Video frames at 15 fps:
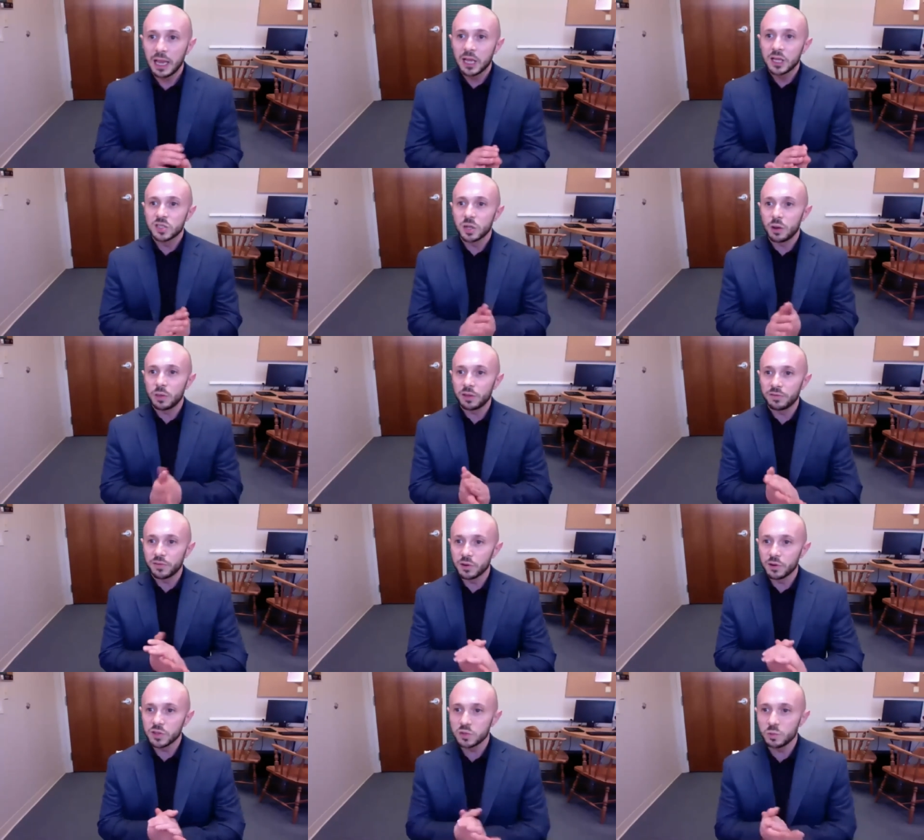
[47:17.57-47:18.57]
So the
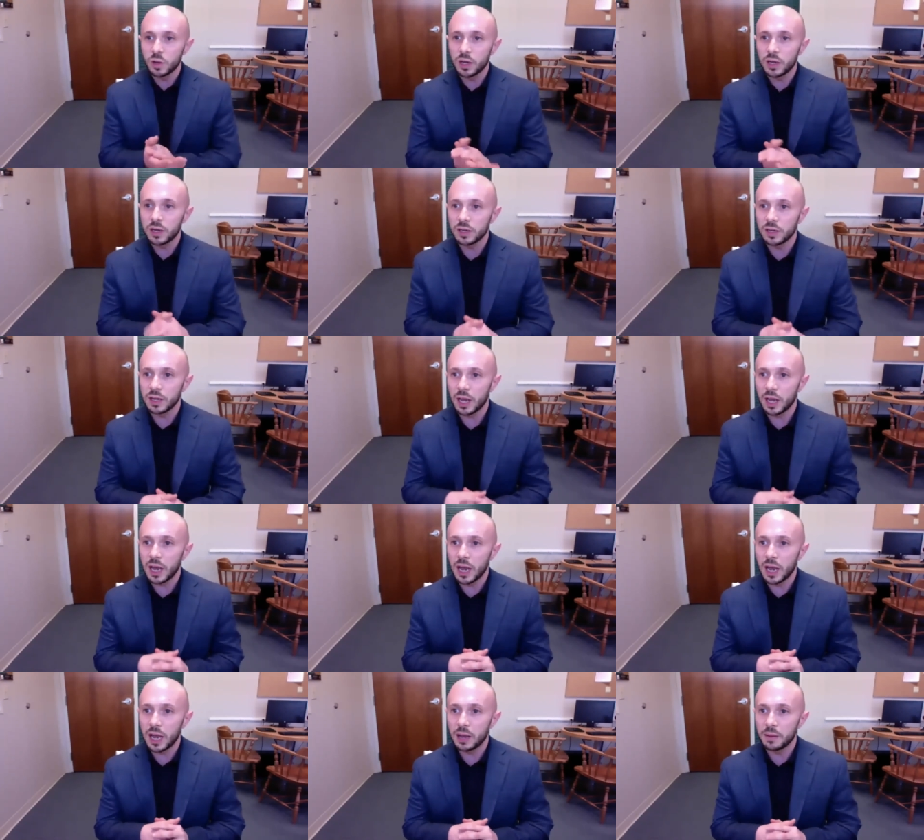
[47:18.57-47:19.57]
first one
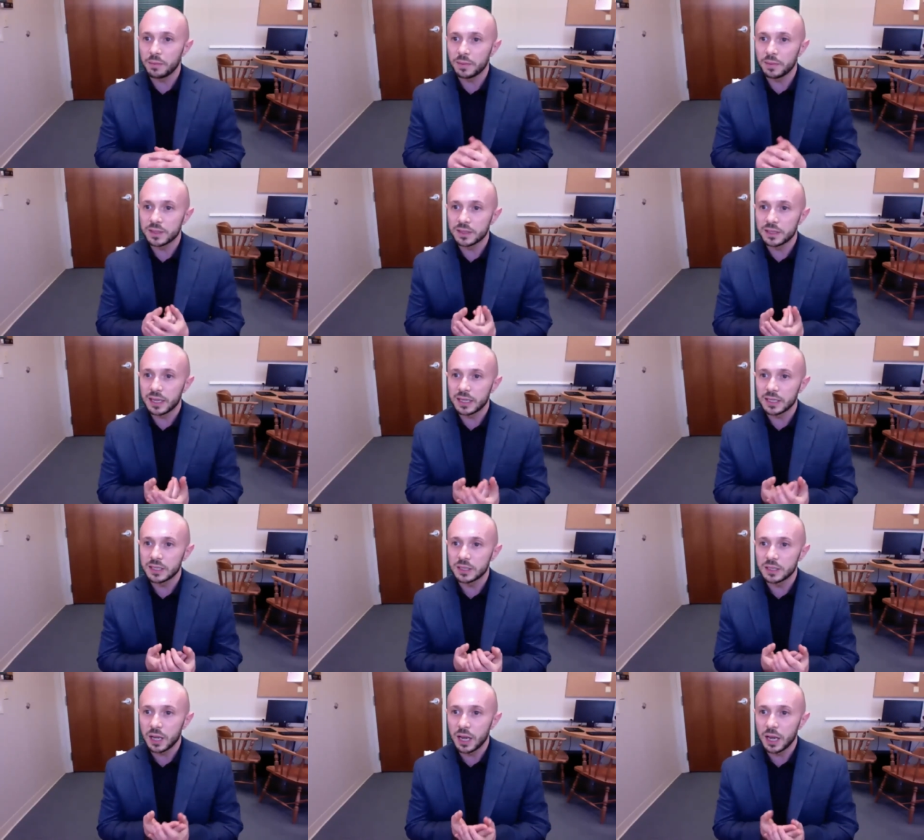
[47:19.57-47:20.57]

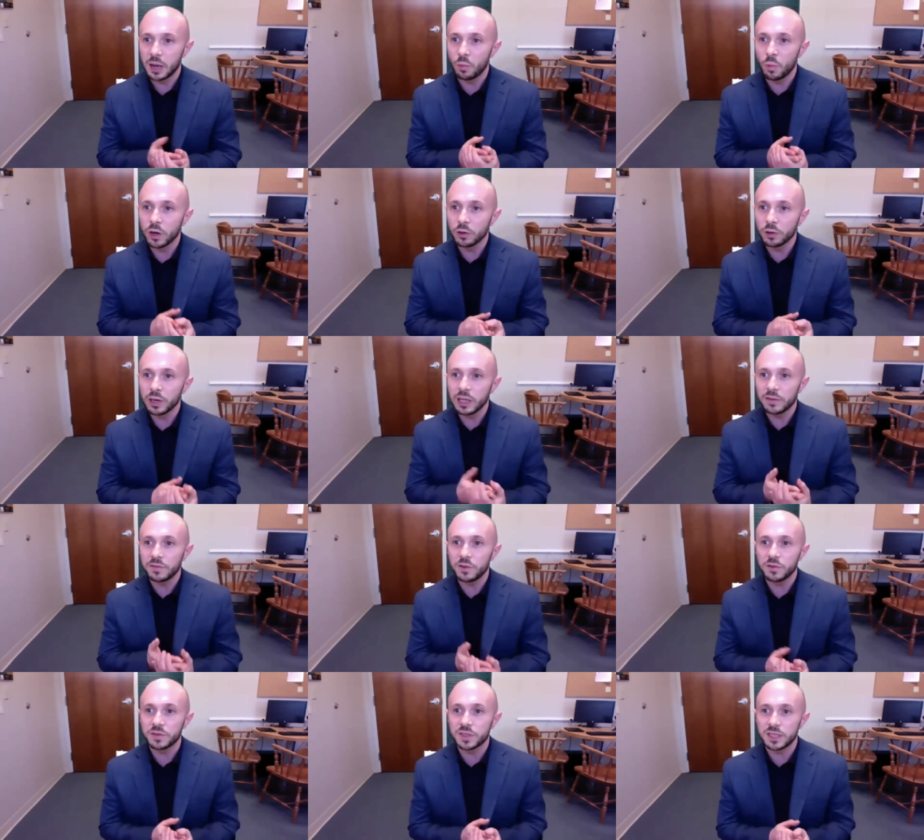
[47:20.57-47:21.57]
says, wondering if
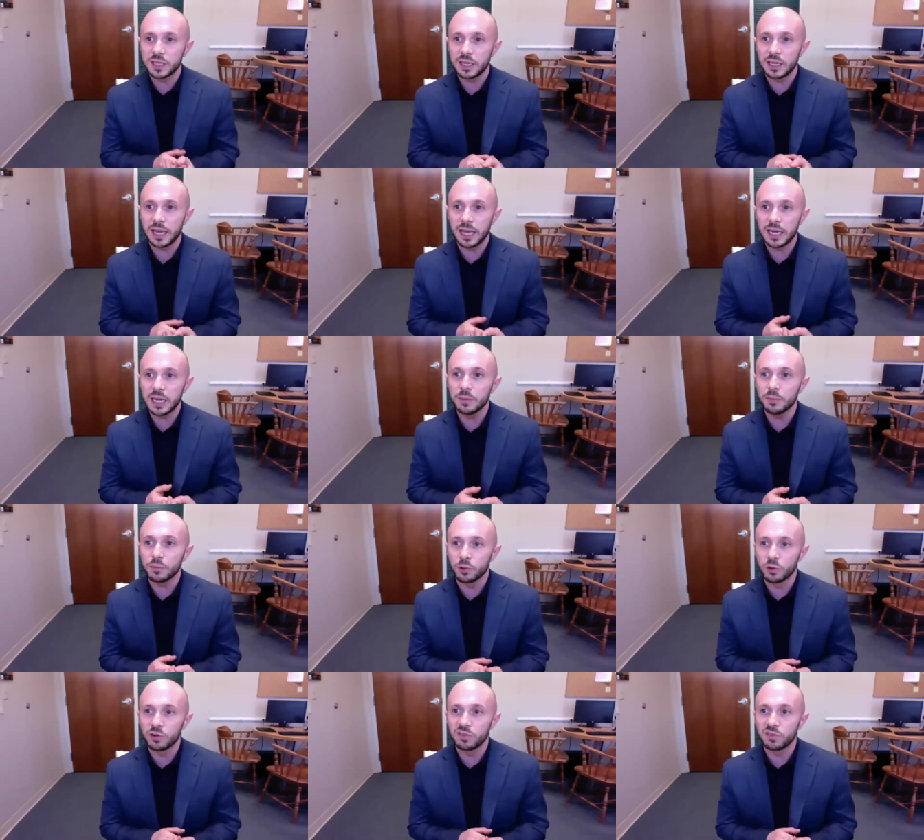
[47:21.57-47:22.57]
you've seen any
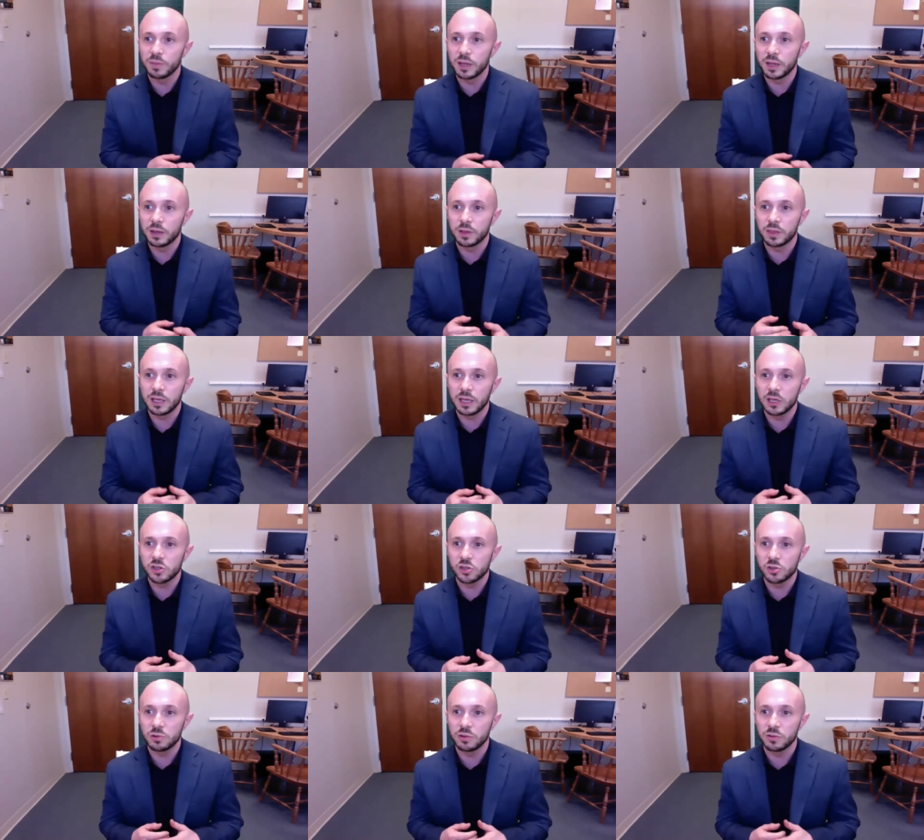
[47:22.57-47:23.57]
improvement with the
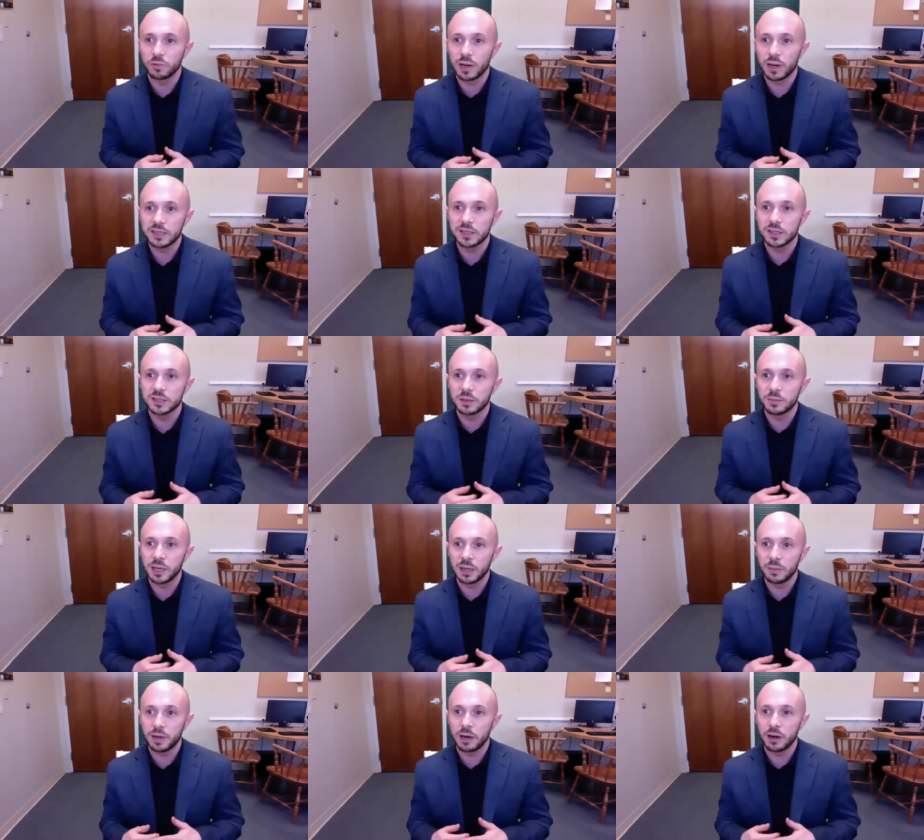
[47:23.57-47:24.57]
issue of racism in
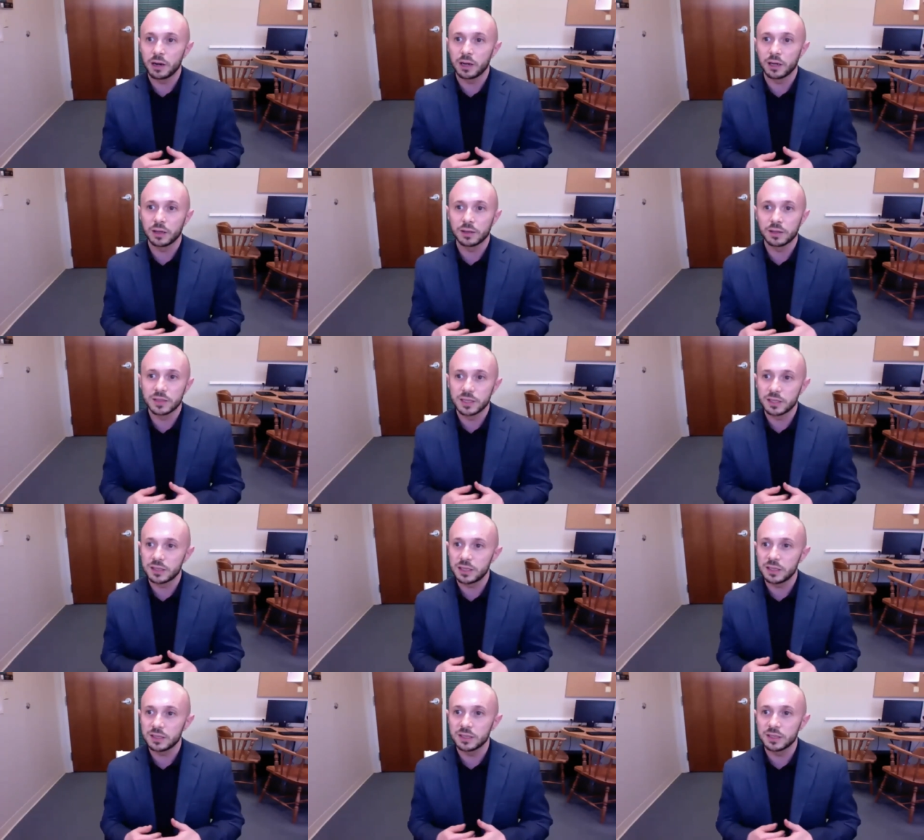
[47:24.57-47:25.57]
America. The
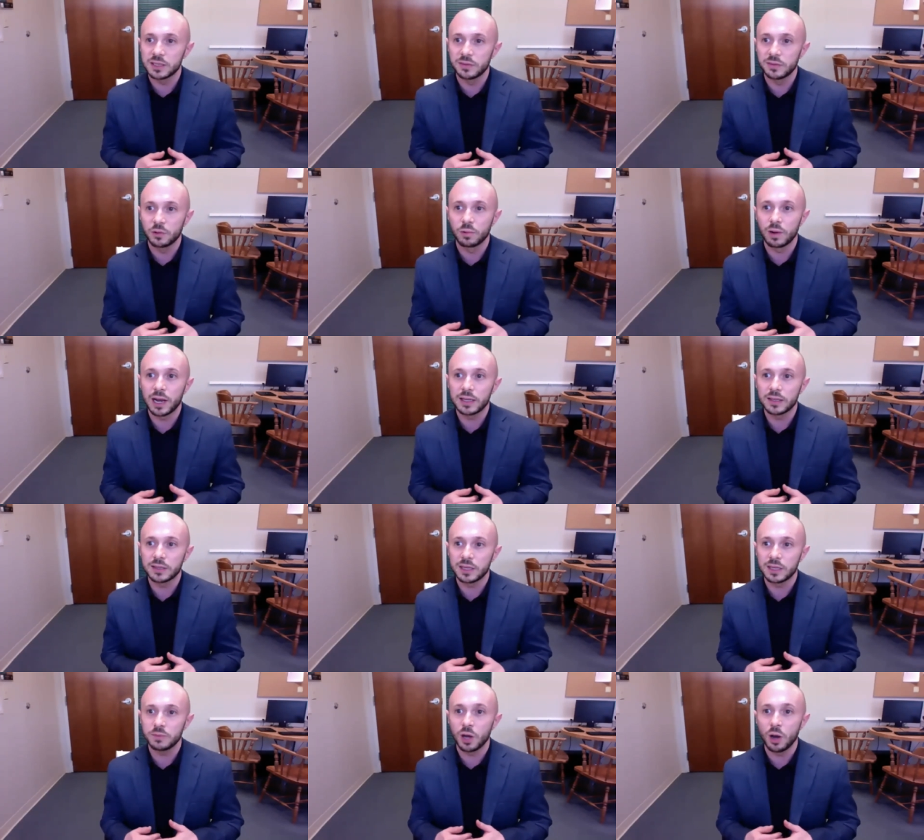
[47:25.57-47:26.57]
60s and civil rights
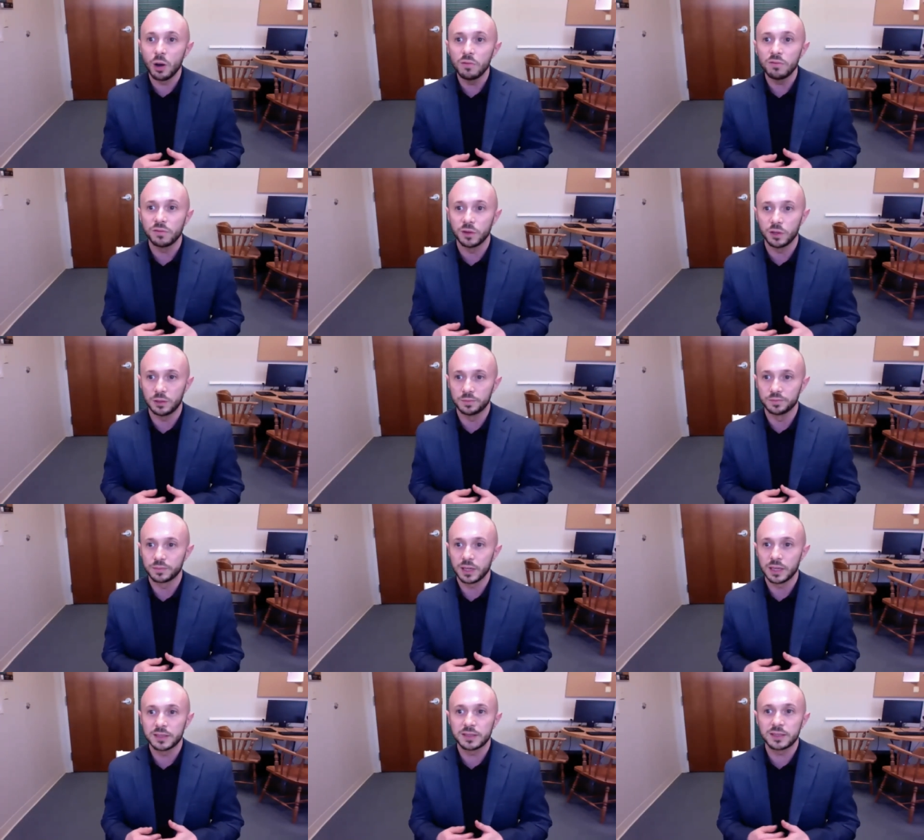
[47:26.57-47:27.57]
seemed hopeful.
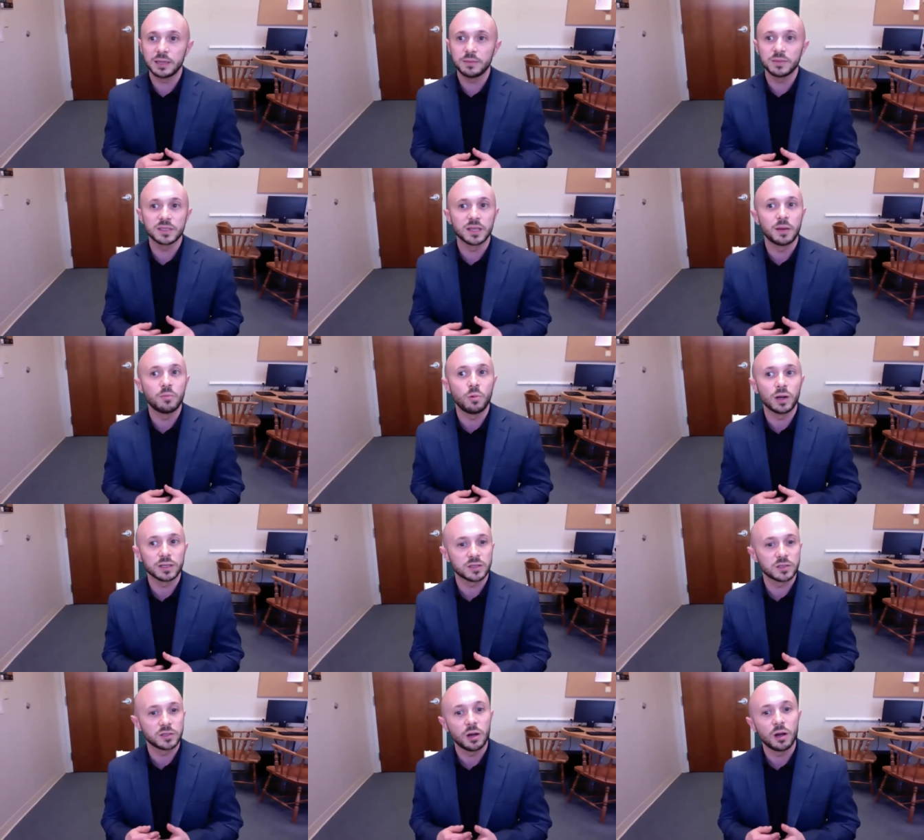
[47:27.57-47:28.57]
It seems somewhat
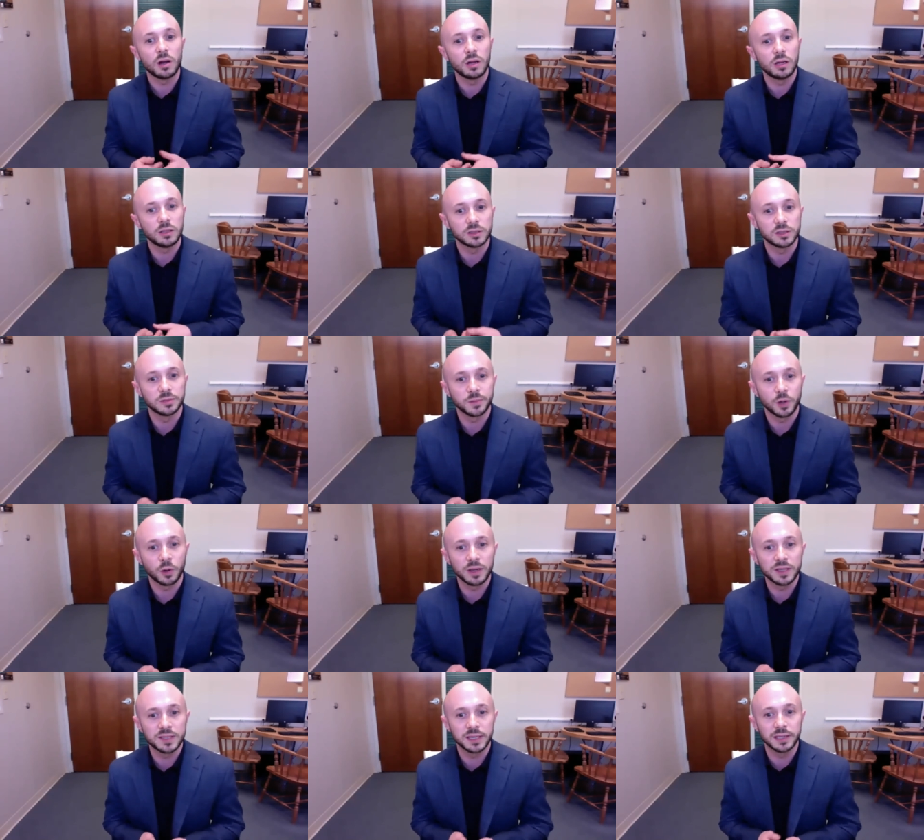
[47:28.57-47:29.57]
stalled, or
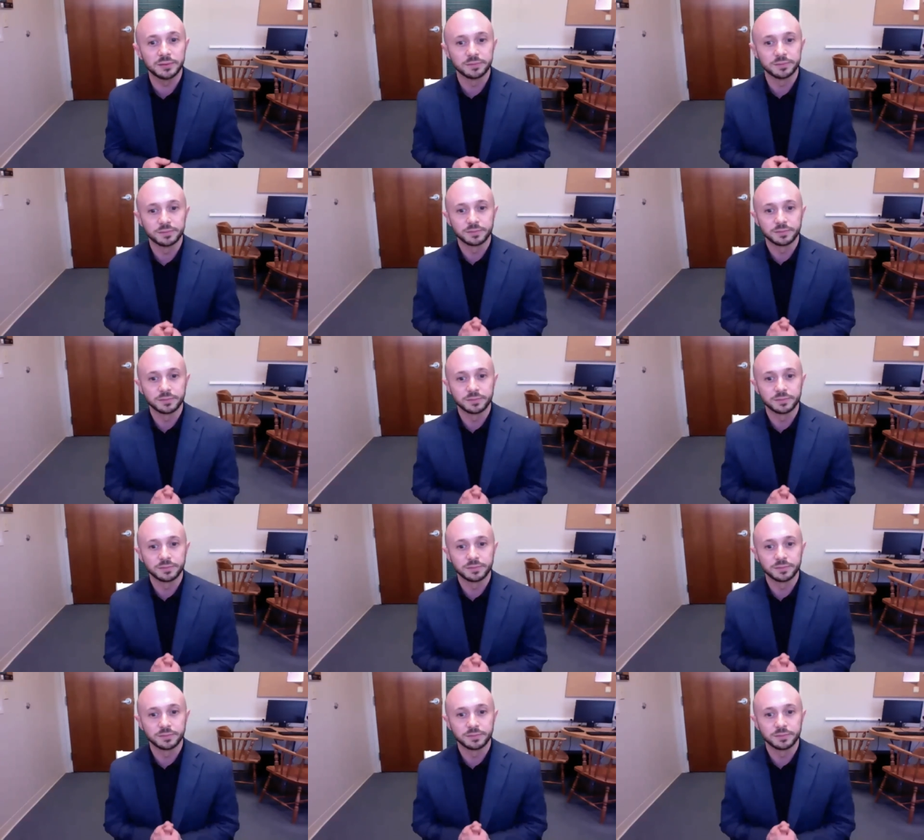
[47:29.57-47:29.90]
is it?